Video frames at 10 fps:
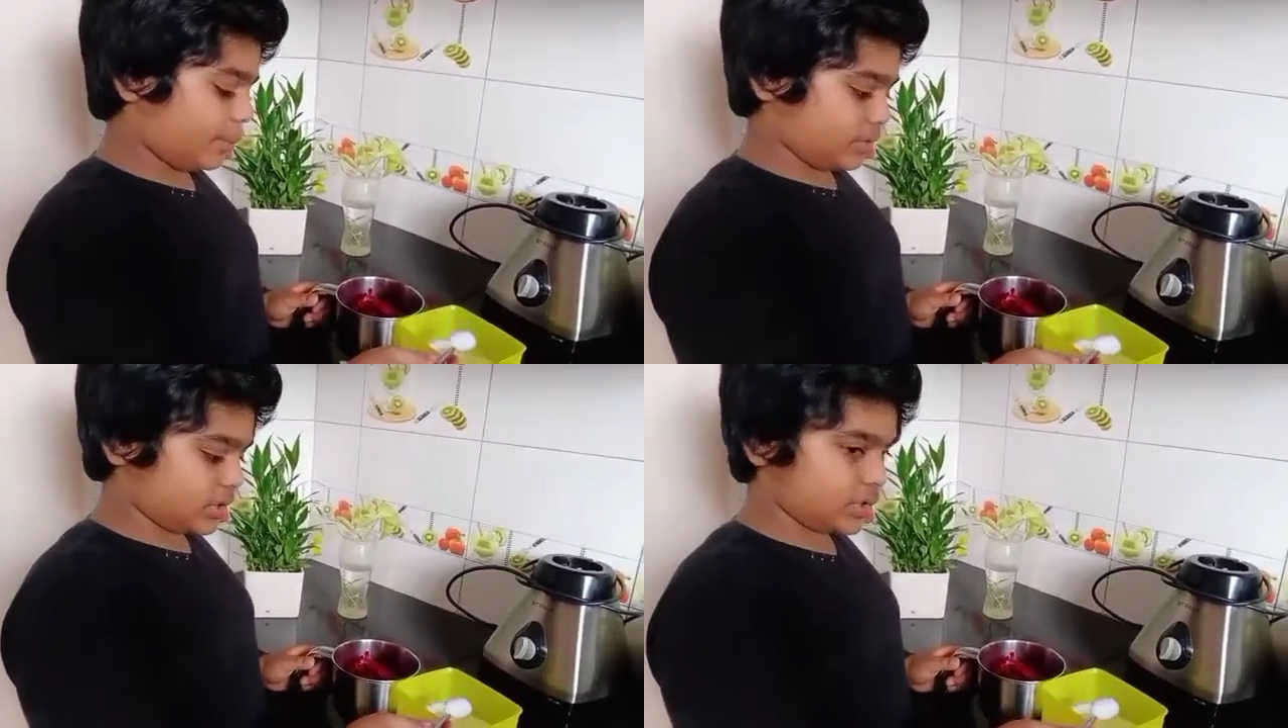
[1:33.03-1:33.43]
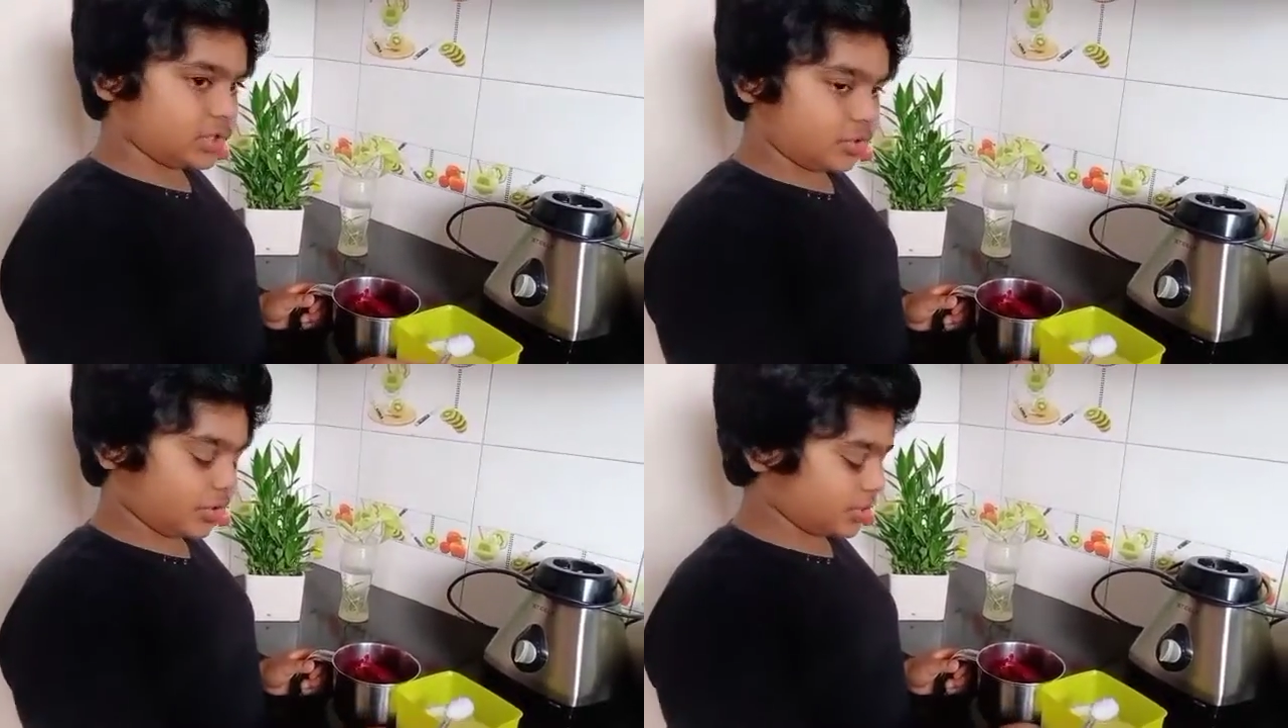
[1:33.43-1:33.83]

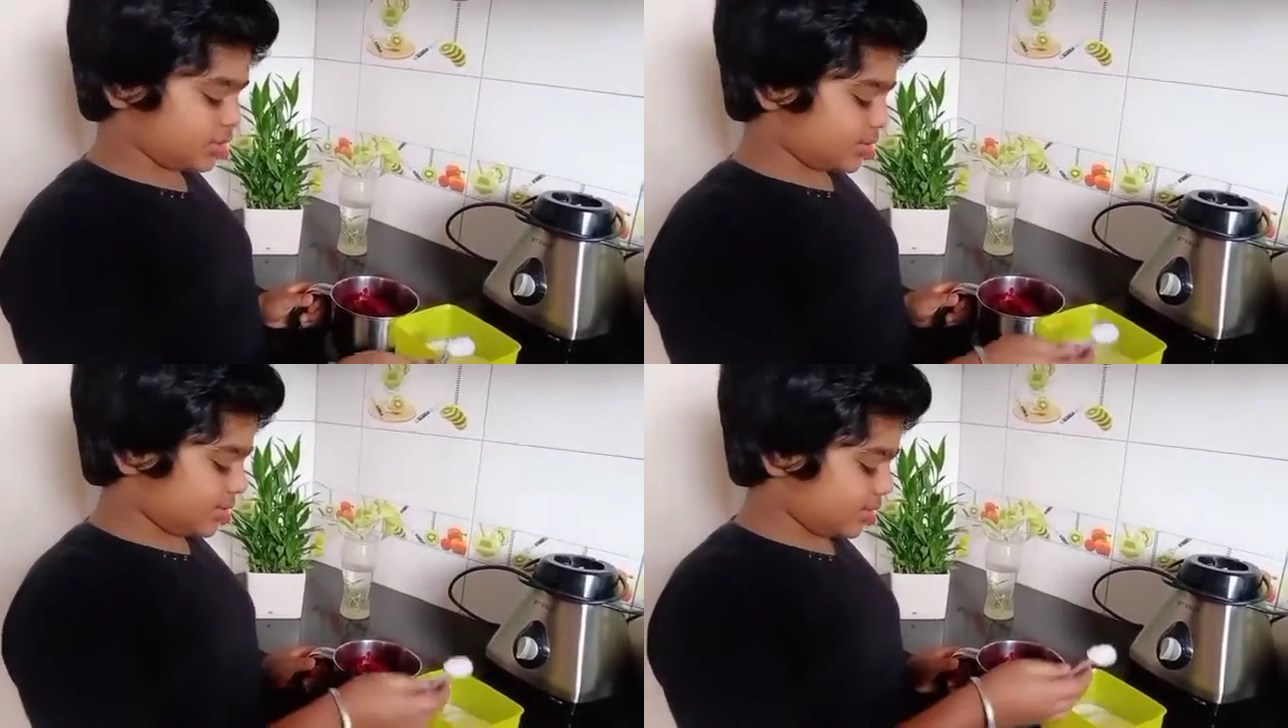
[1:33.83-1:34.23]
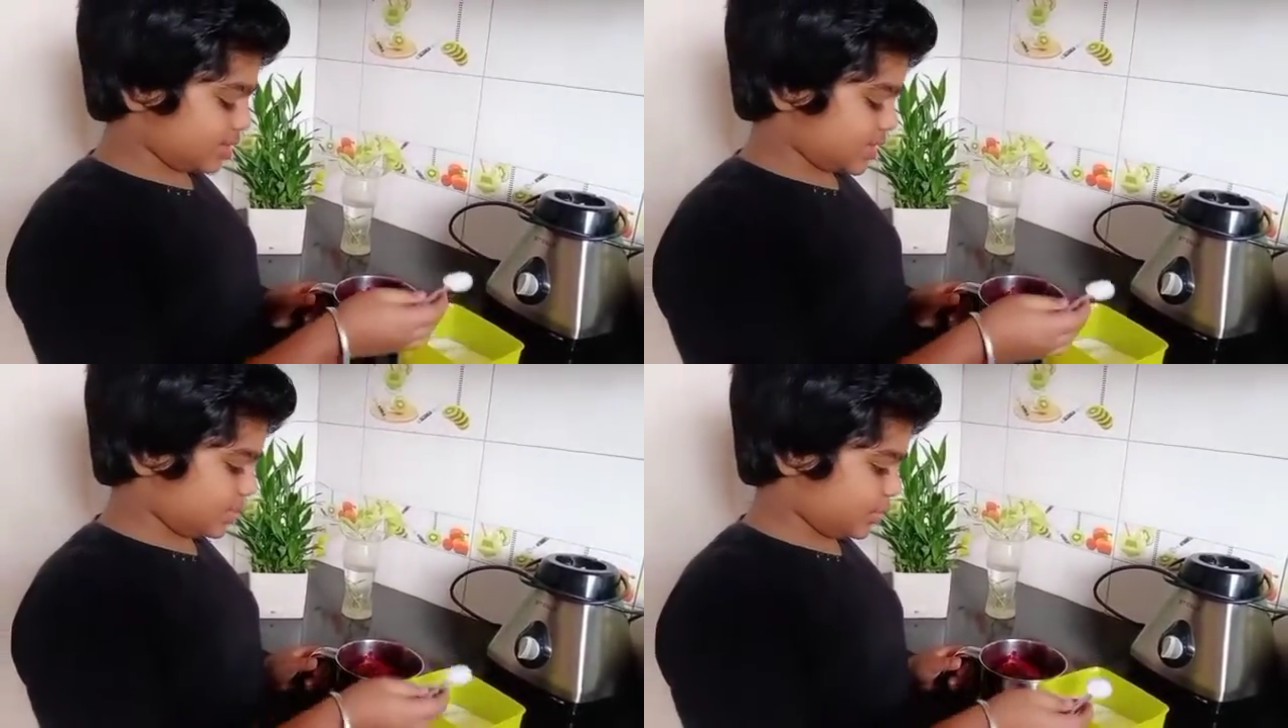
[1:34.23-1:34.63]
sugar. So let's
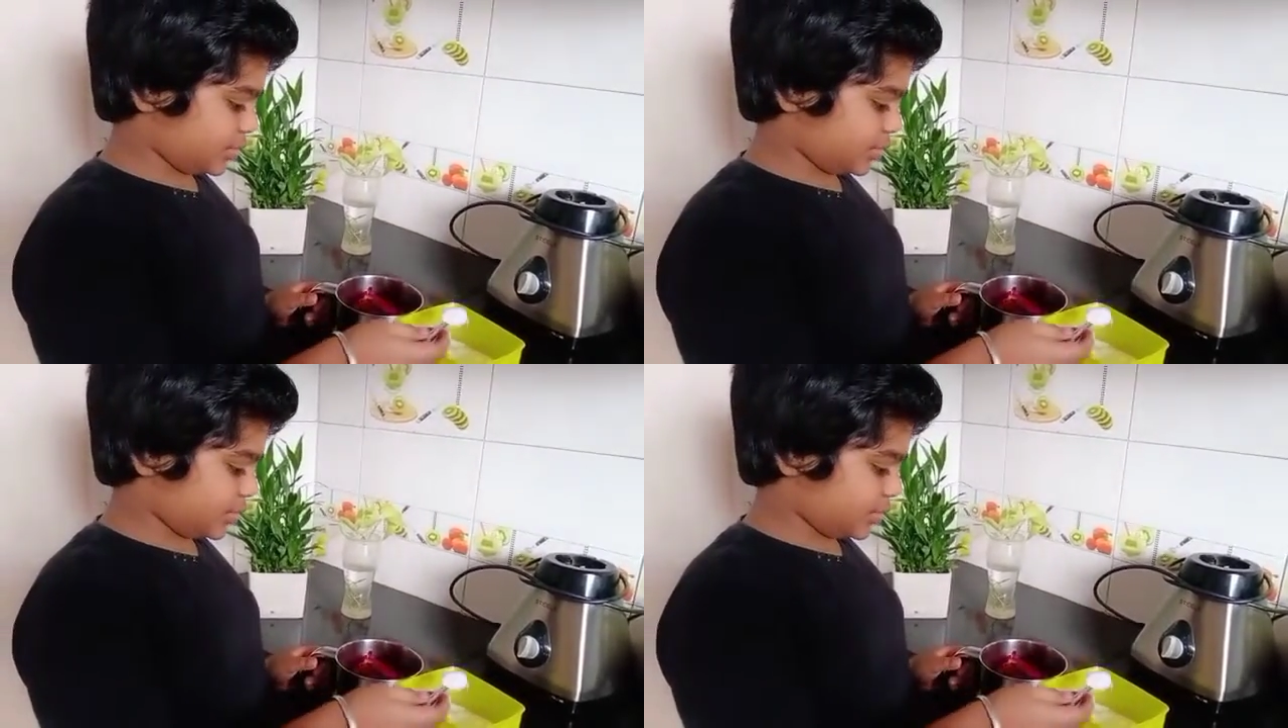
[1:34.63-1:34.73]
put